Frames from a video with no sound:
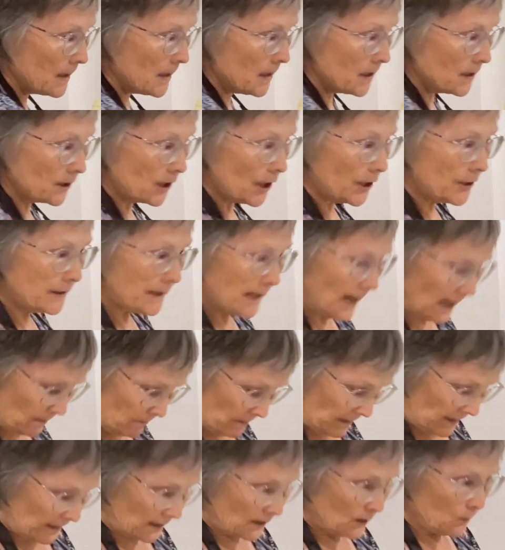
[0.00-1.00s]
So 10
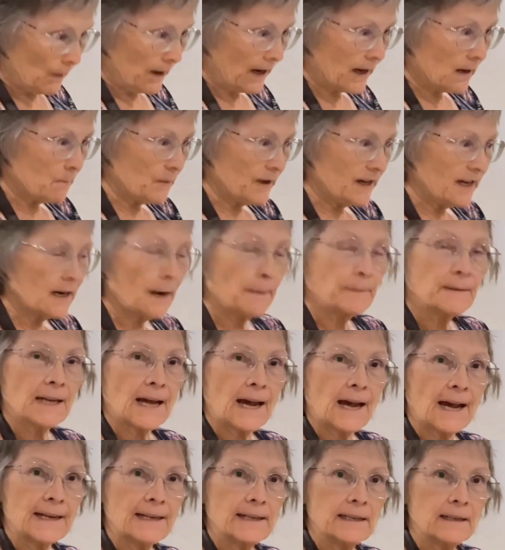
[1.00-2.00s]
minutes, and we're going to bring it up to
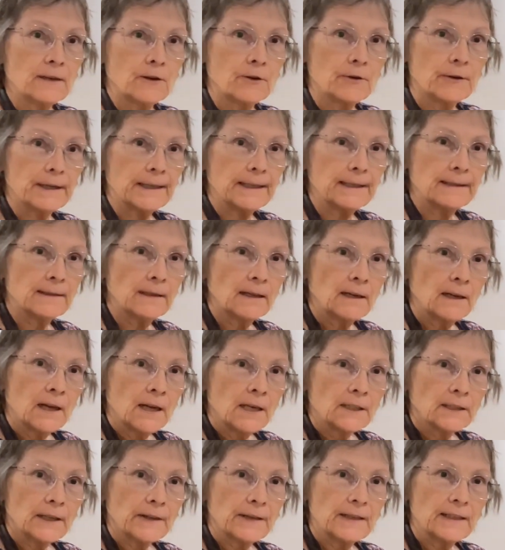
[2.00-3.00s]
80 degrees.
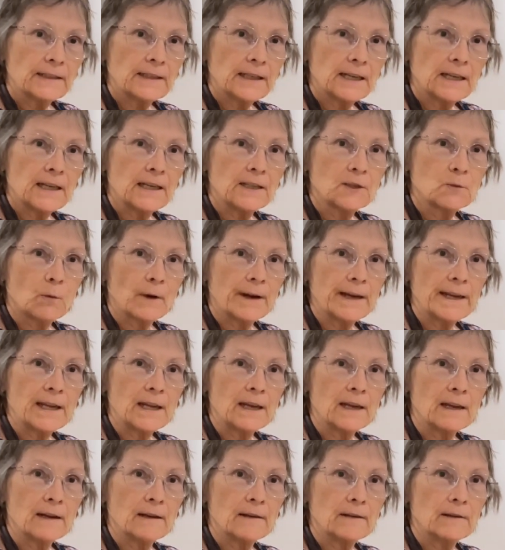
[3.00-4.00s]
So this is where
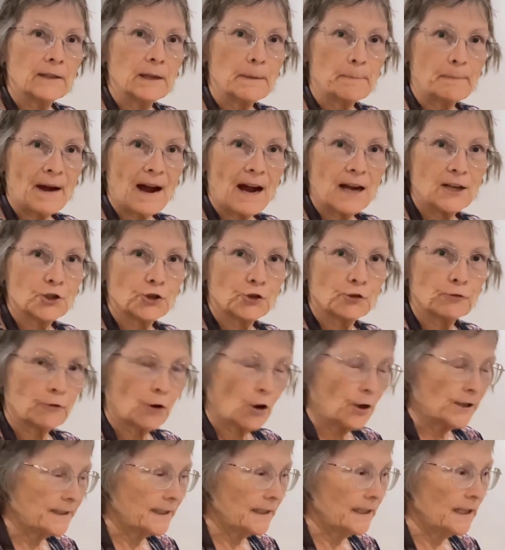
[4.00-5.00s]
you're
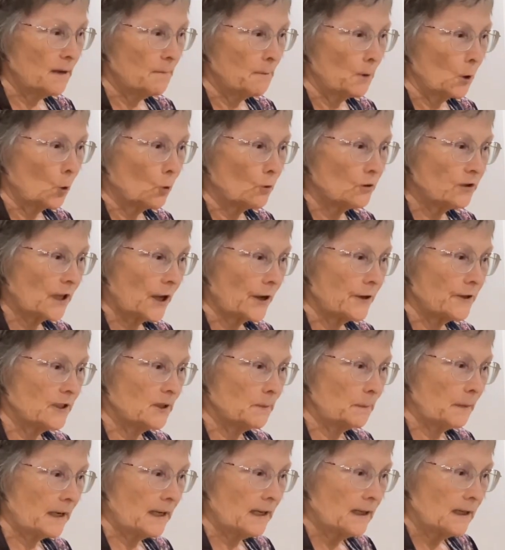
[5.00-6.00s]
pasteurising your milk, so to
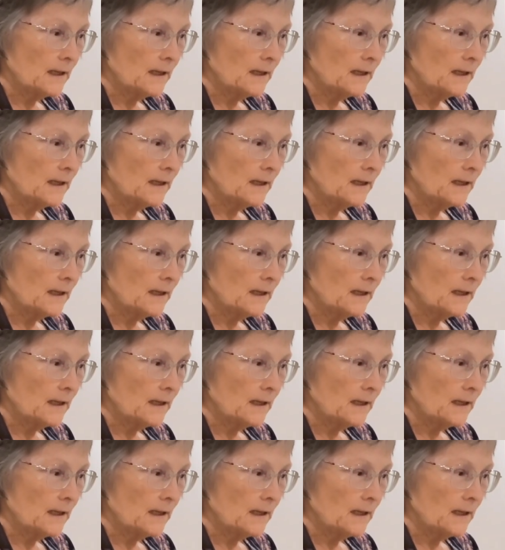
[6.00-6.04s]
speak,